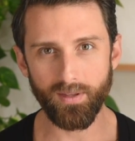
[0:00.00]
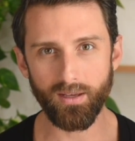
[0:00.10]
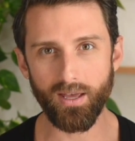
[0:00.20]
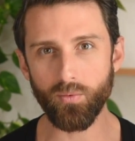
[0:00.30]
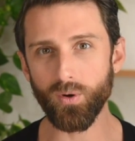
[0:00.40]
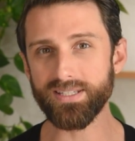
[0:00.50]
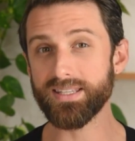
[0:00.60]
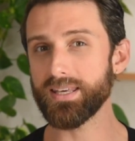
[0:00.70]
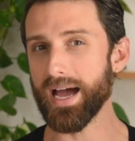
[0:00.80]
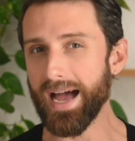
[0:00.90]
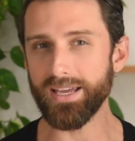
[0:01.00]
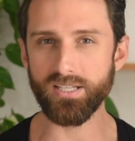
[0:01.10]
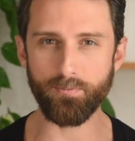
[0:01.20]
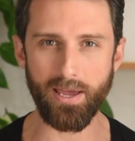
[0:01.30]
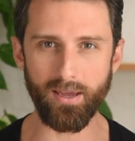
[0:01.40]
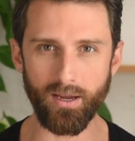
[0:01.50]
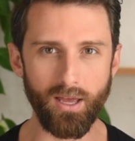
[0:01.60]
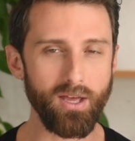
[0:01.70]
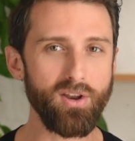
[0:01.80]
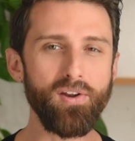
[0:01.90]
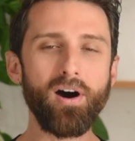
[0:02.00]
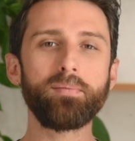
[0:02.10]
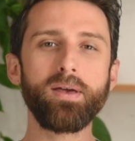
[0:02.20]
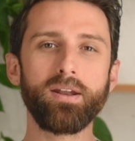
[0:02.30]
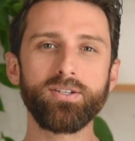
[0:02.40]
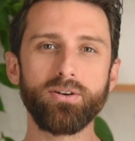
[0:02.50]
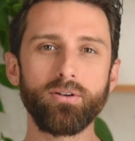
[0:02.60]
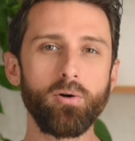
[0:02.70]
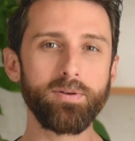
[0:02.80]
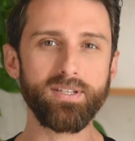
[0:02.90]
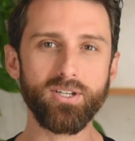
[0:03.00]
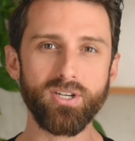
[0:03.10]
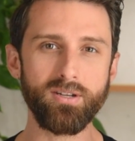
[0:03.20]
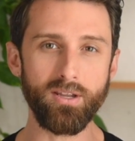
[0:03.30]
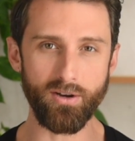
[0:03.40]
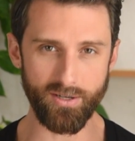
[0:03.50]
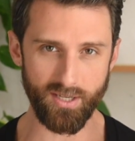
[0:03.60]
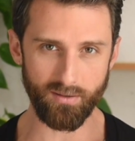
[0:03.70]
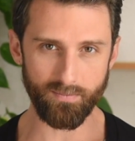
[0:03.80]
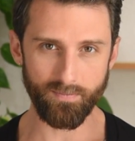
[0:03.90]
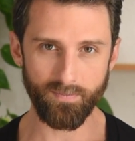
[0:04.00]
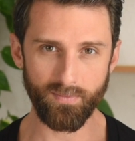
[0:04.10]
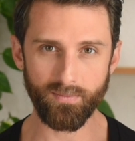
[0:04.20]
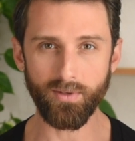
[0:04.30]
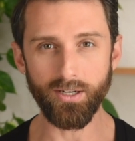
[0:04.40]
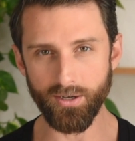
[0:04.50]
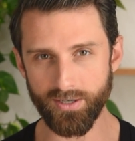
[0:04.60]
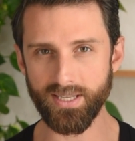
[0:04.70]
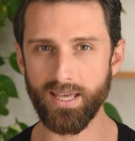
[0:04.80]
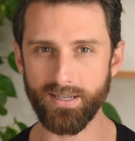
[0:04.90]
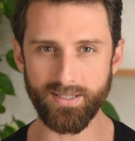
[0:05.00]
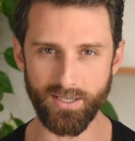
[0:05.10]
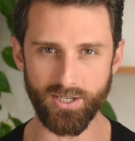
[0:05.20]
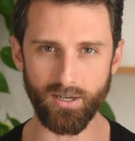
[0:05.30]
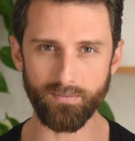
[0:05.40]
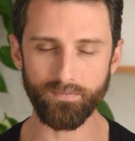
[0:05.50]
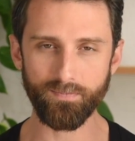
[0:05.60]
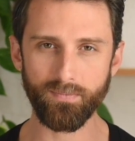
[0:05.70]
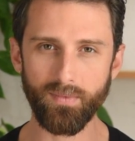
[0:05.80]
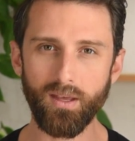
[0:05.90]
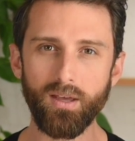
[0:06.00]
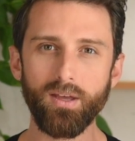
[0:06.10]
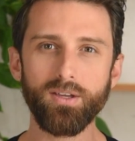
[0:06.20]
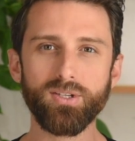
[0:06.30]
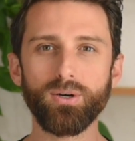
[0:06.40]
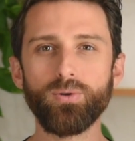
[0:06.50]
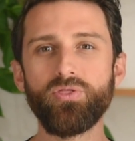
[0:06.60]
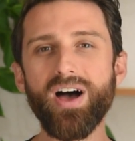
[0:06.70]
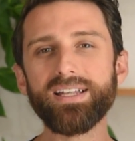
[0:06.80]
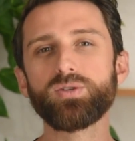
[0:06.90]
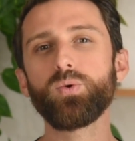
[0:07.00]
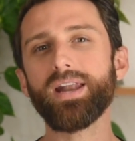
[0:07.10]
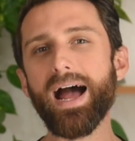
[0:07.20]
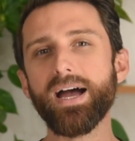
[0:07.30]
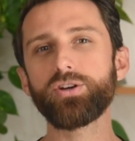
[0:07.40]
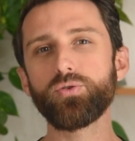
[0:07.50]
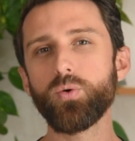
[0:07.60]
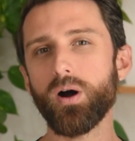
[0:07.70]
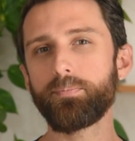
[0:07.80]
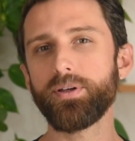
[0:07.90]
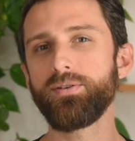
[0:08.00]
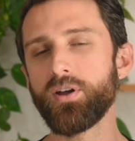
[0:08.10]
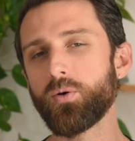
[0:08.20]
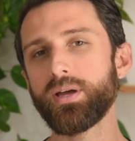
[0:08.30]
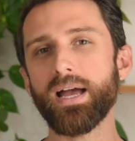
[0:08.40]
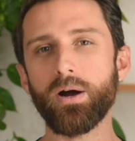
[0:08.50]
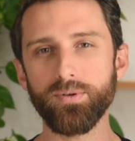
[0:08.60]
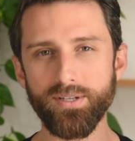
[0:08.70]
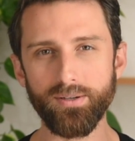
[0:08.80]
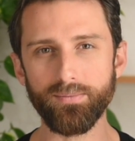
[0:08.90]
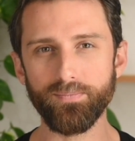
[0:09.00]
And what's the highest paying, non-managerial position in nursing? Nurse anesthesia. So that's what I grew up knowing I would do.